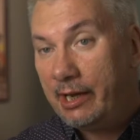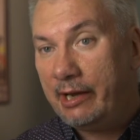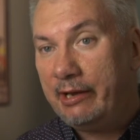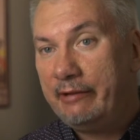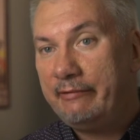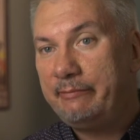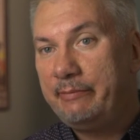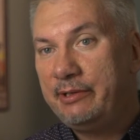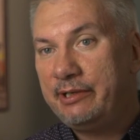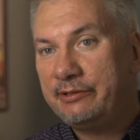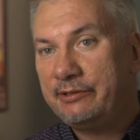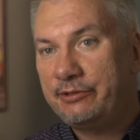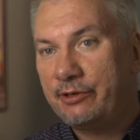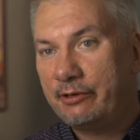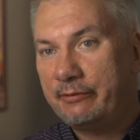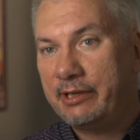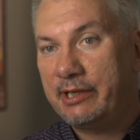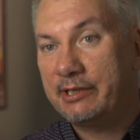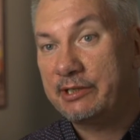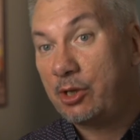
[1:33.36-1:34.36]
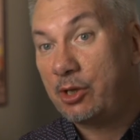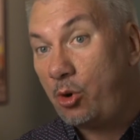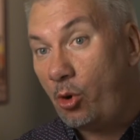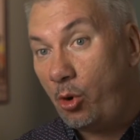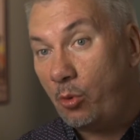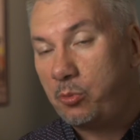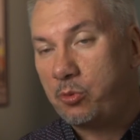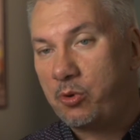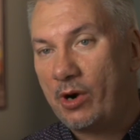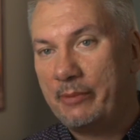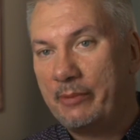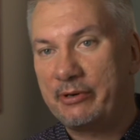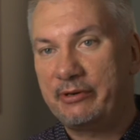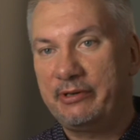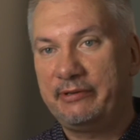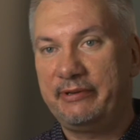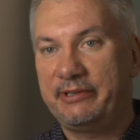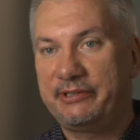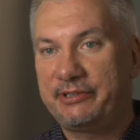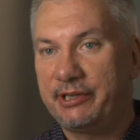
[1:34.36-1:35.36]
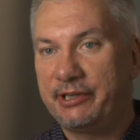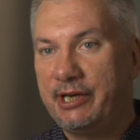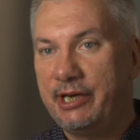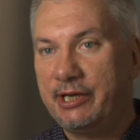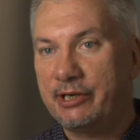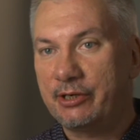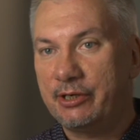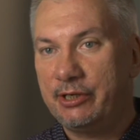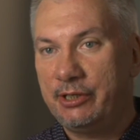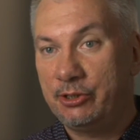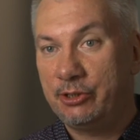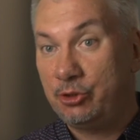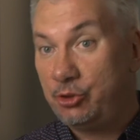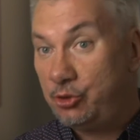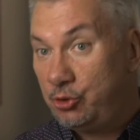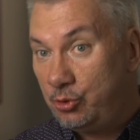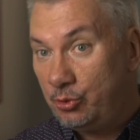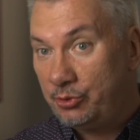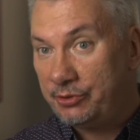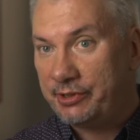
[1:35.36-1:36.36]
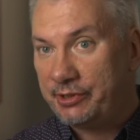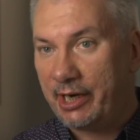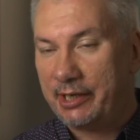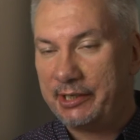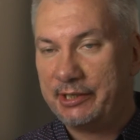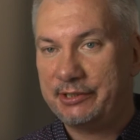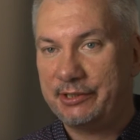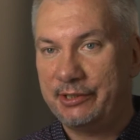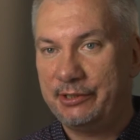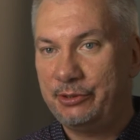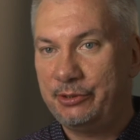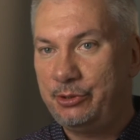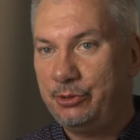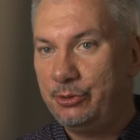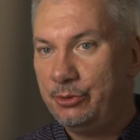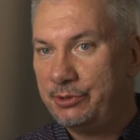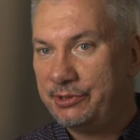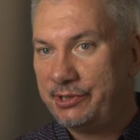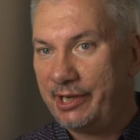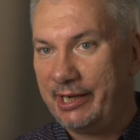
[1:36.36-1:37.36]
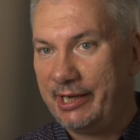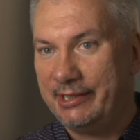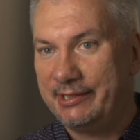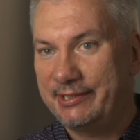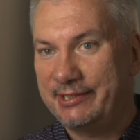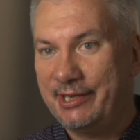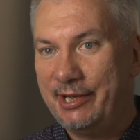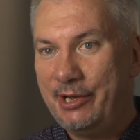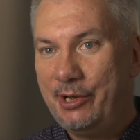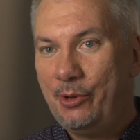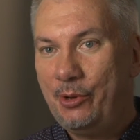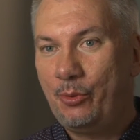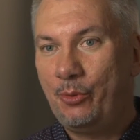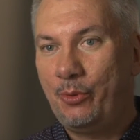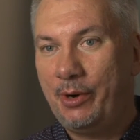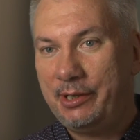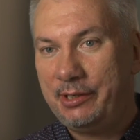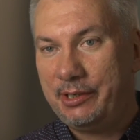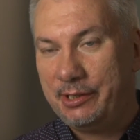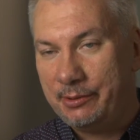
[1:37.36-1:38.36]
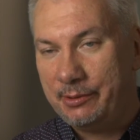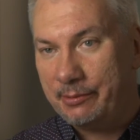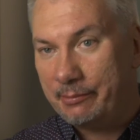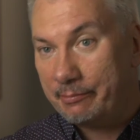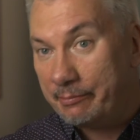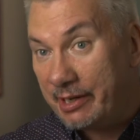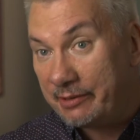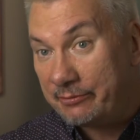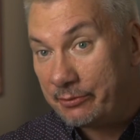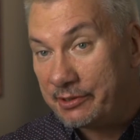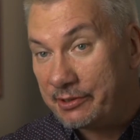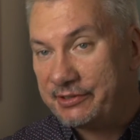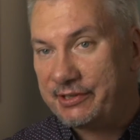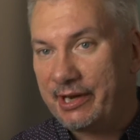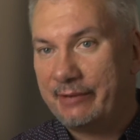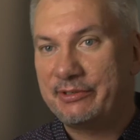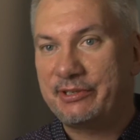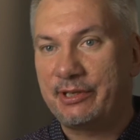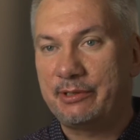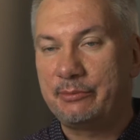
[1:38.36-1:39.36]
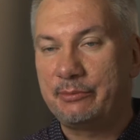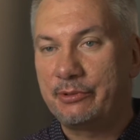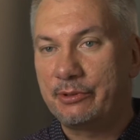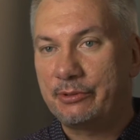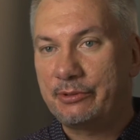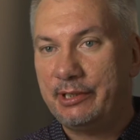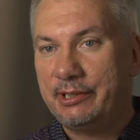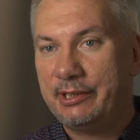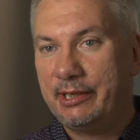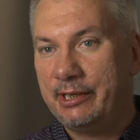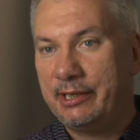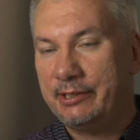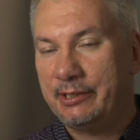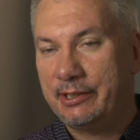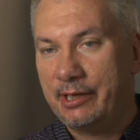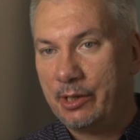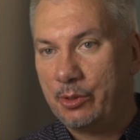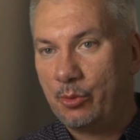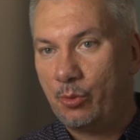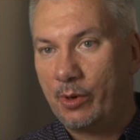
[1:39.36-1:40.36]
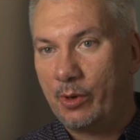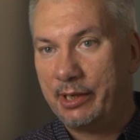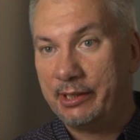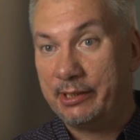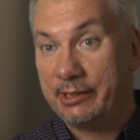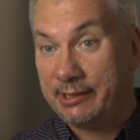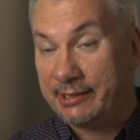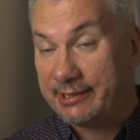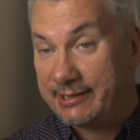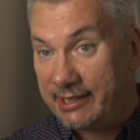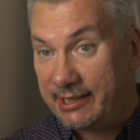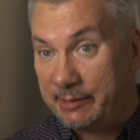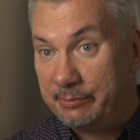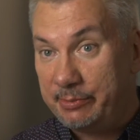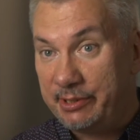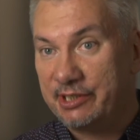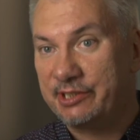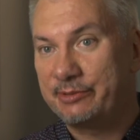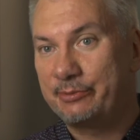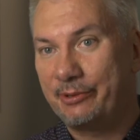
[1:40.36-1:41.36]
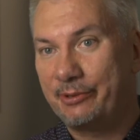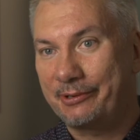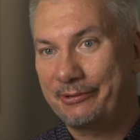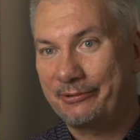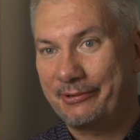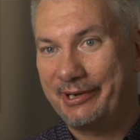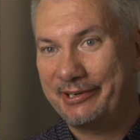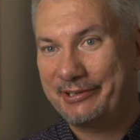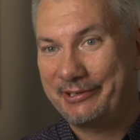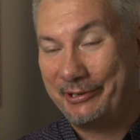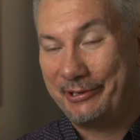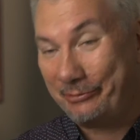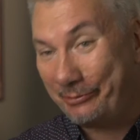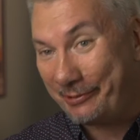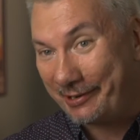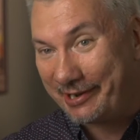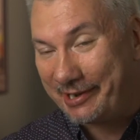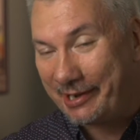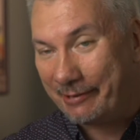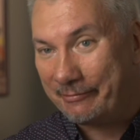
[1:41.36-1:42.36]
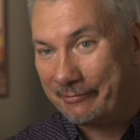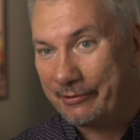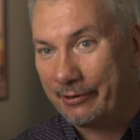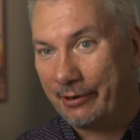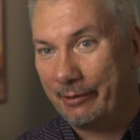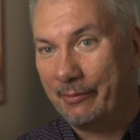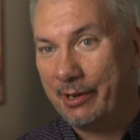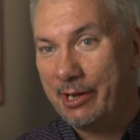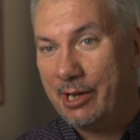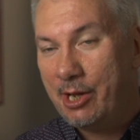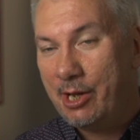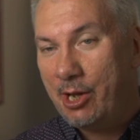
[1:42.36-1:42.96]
I've been serving as a co-primary investigator in 2 studies and 2 sites, one in Bedford-Stuyvesant in Brooklyn and another one in St. Petersburg, Russia, where I come from.